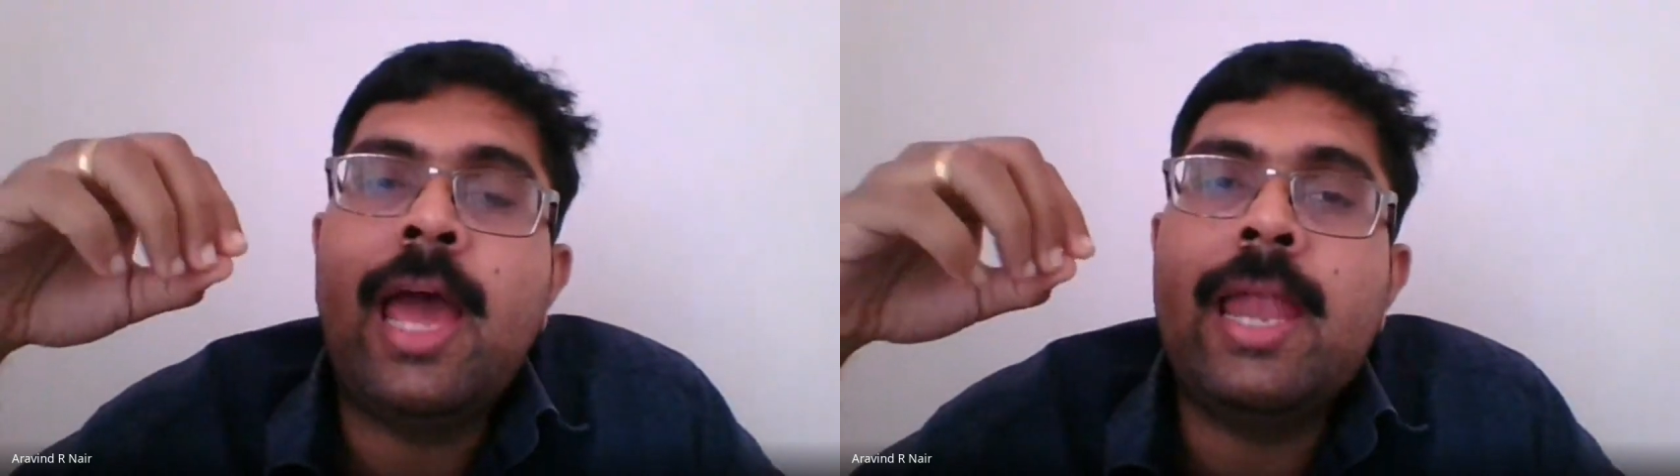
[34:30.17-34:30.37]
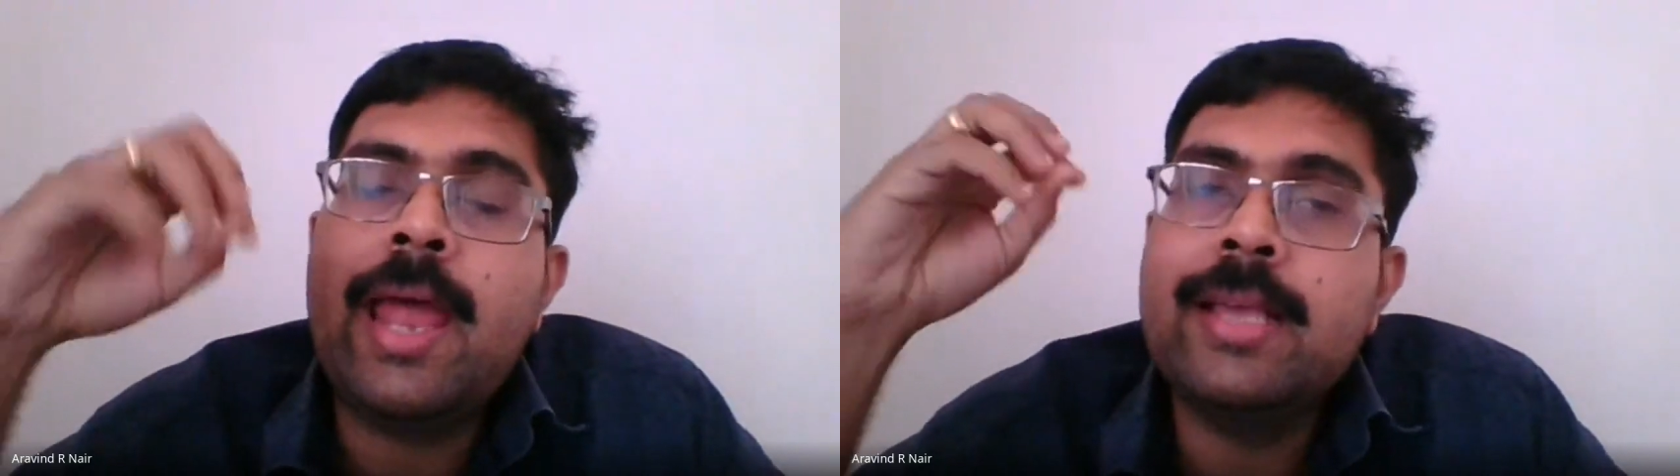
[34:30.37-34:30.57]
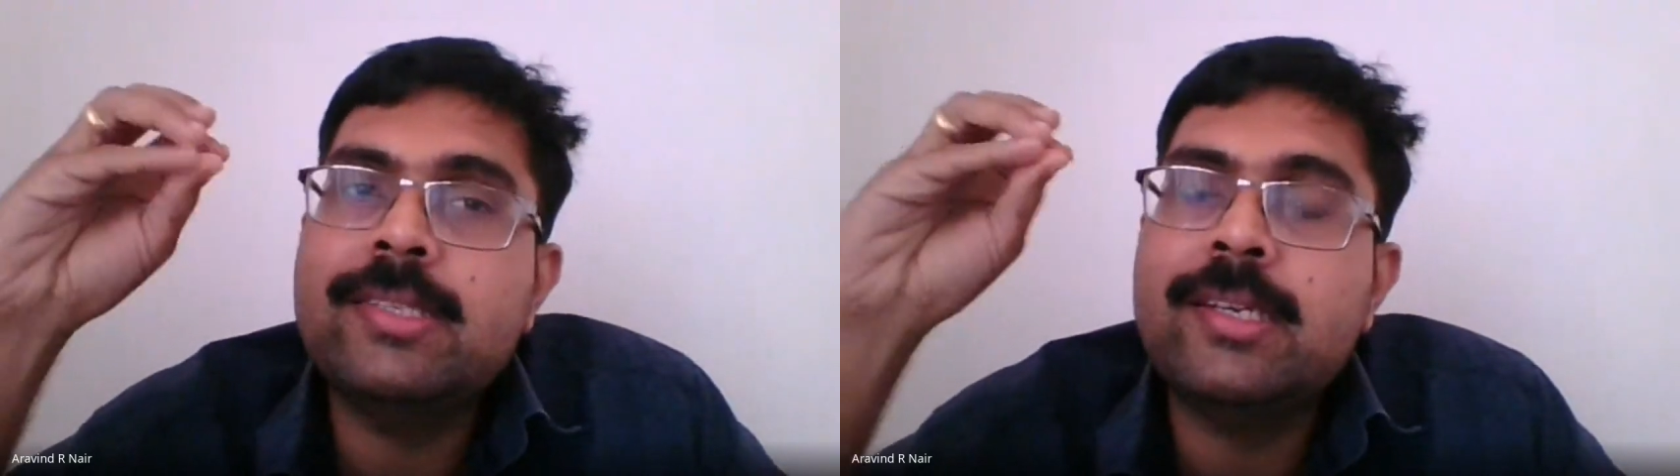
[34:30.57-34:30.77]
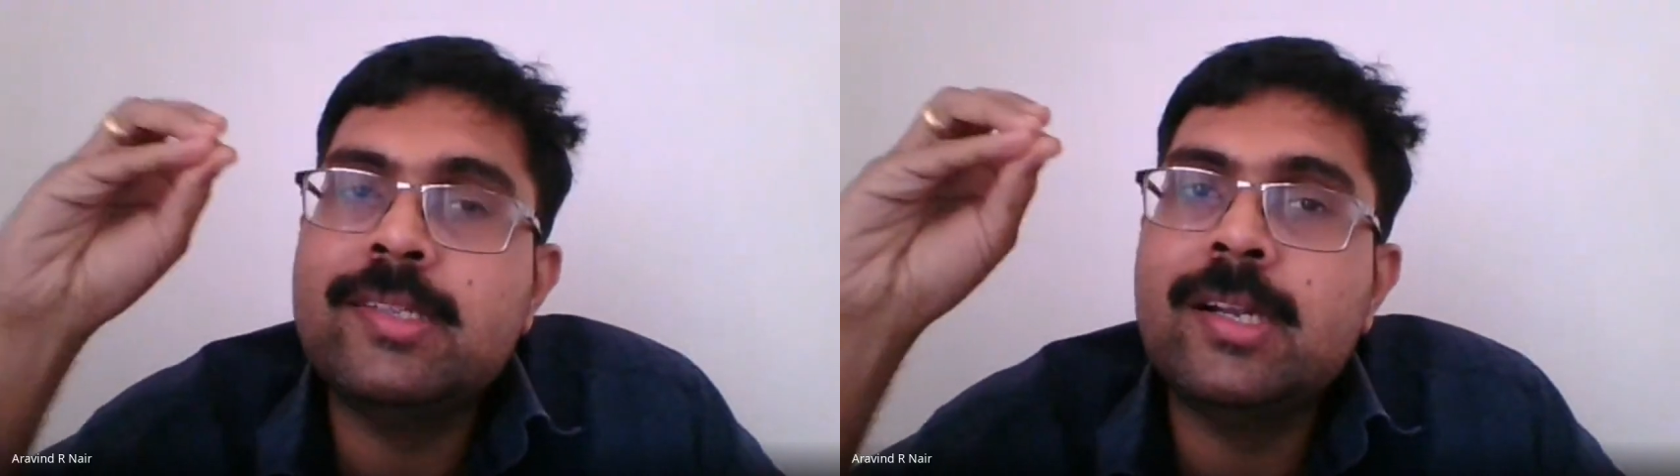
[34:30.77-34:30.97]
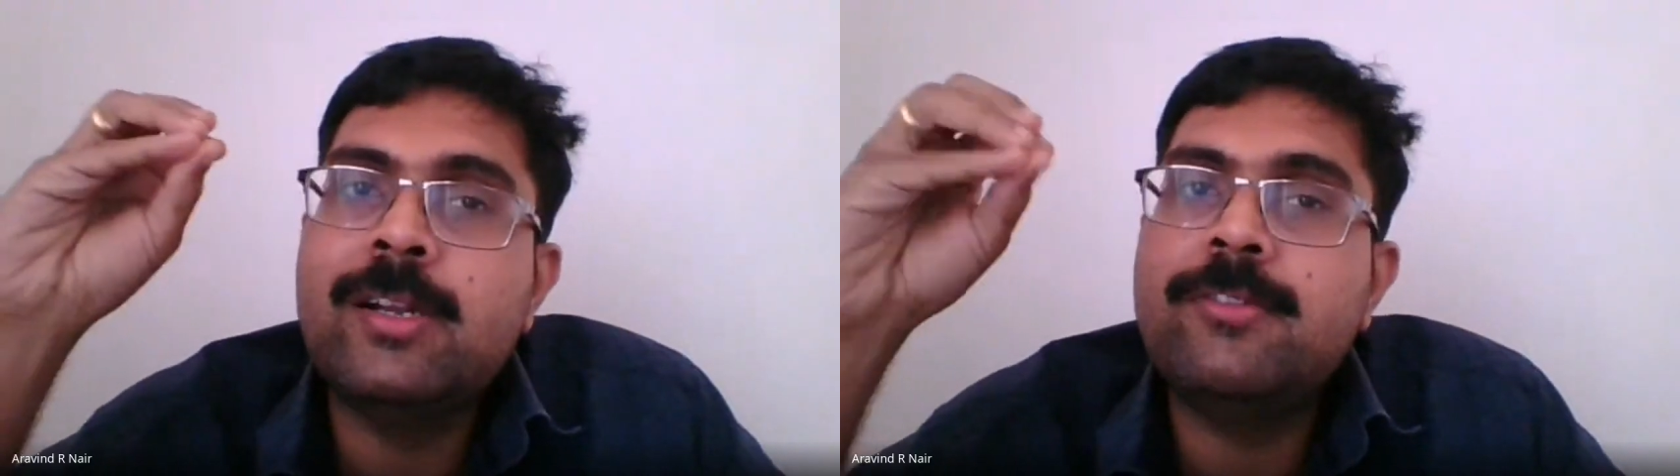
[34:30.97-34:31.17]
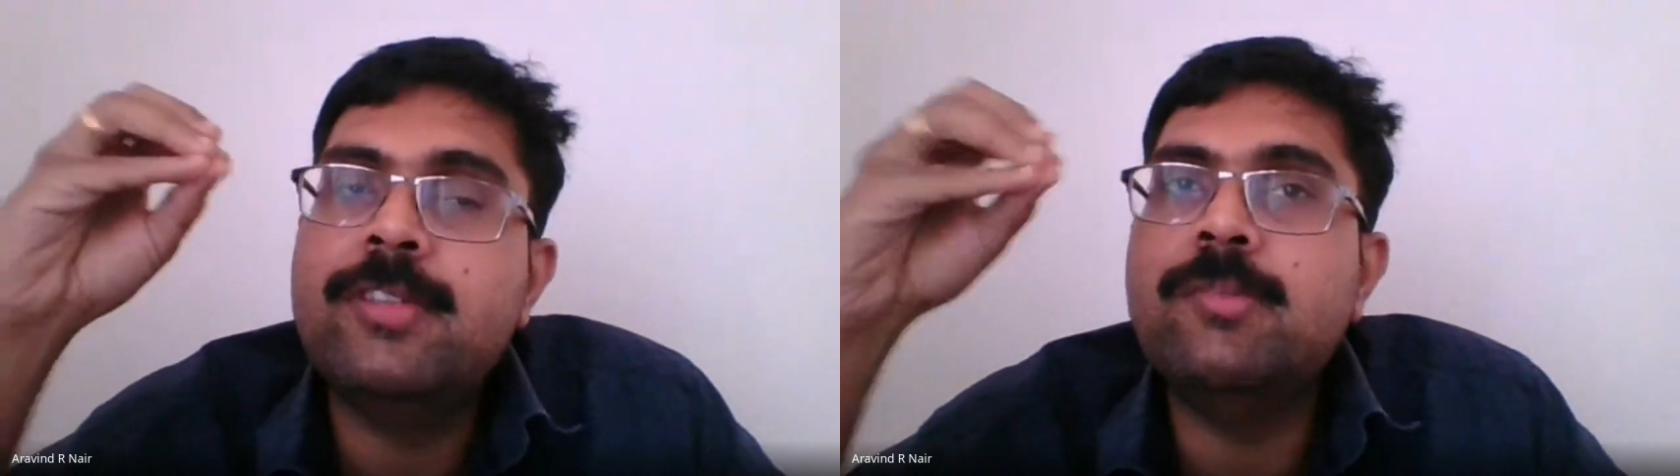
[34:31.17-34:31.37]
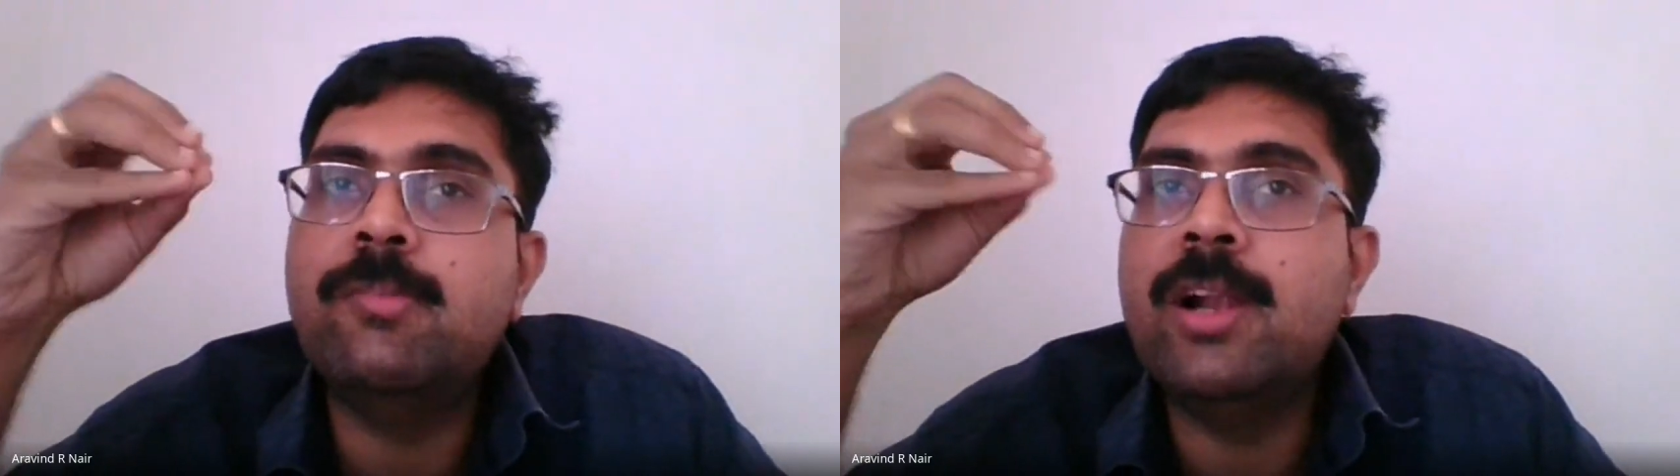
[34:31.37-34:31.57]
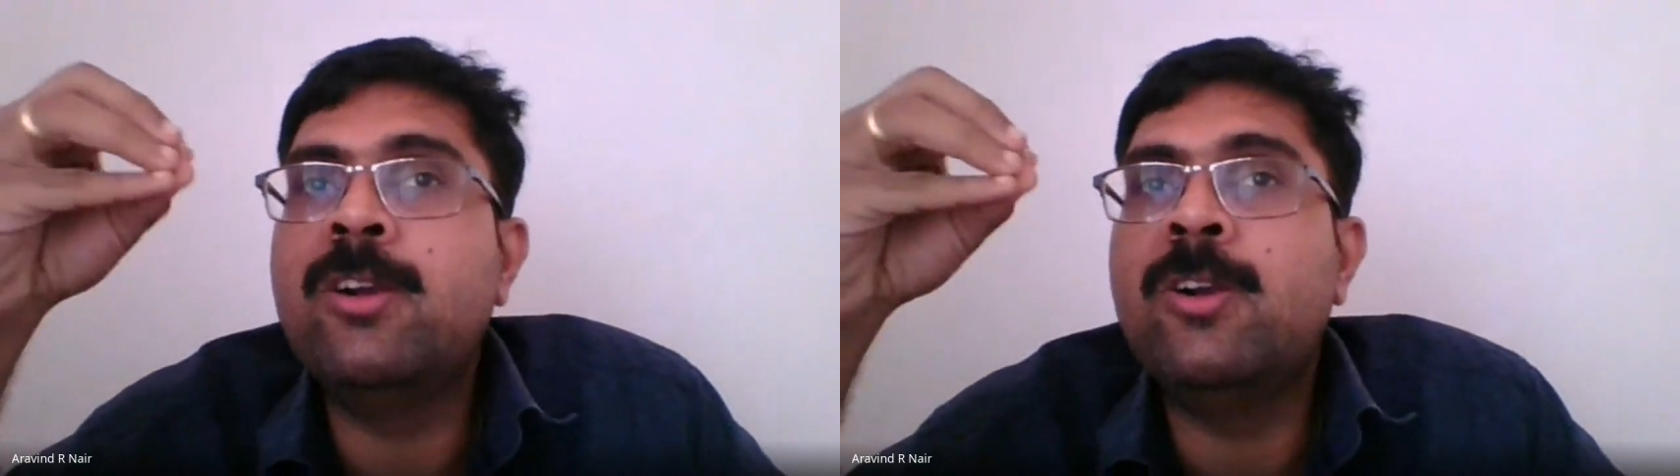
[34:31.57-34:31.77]
and as a result of this
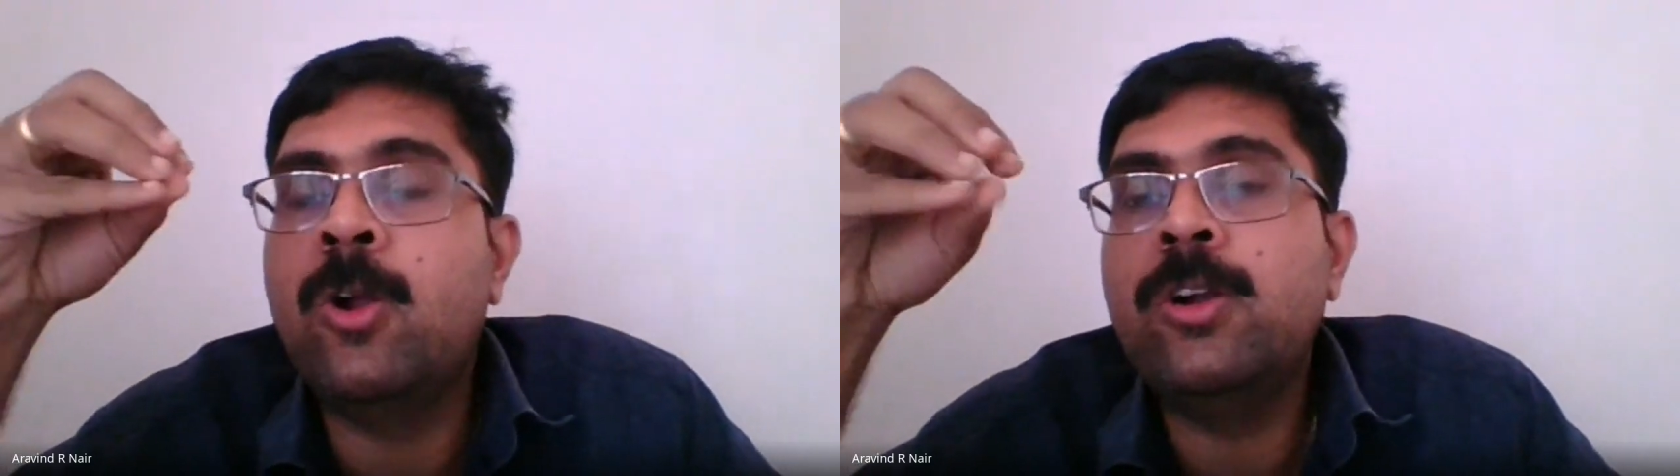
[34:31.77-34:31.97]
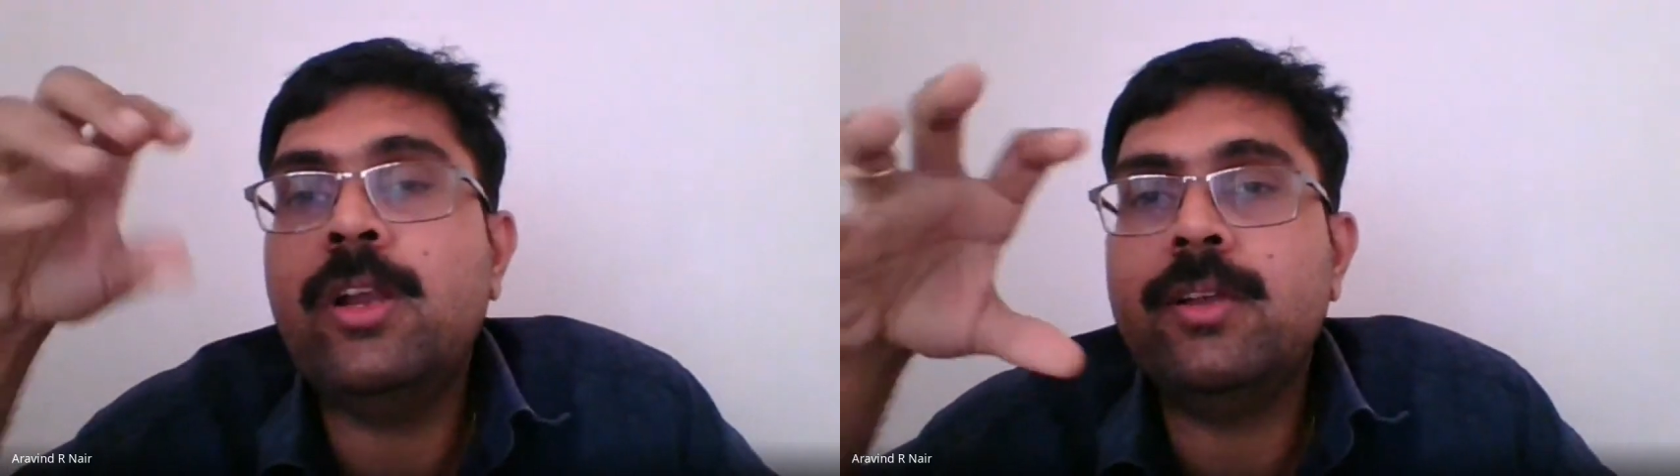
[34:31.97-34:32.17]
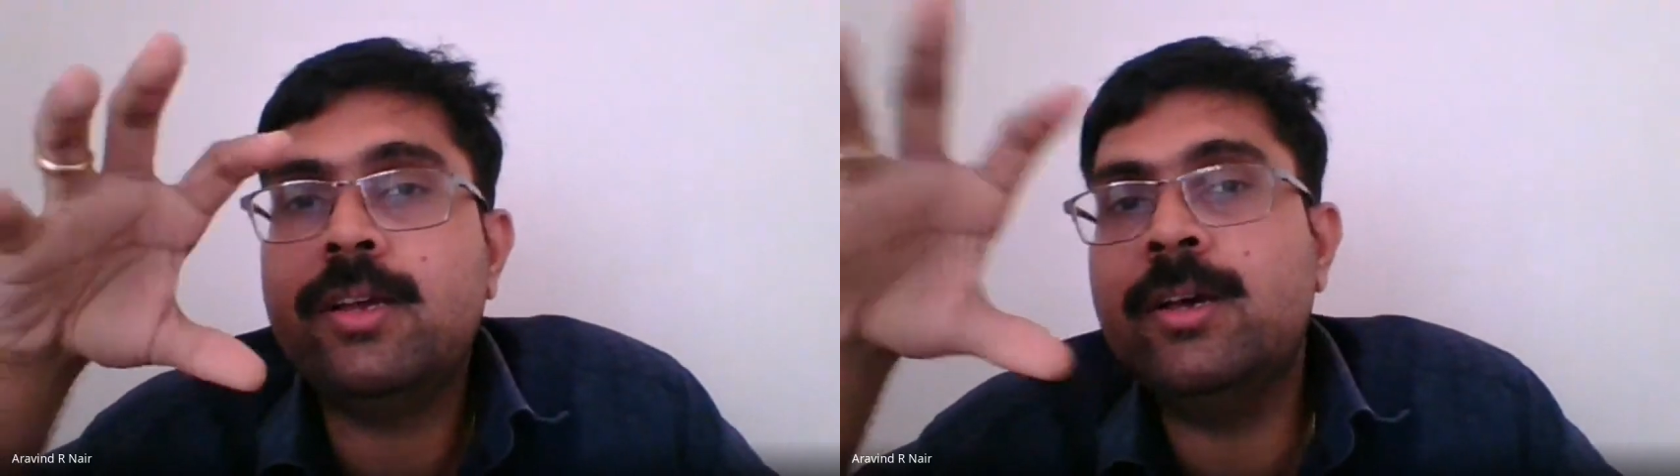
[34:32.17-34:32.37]
blood clot,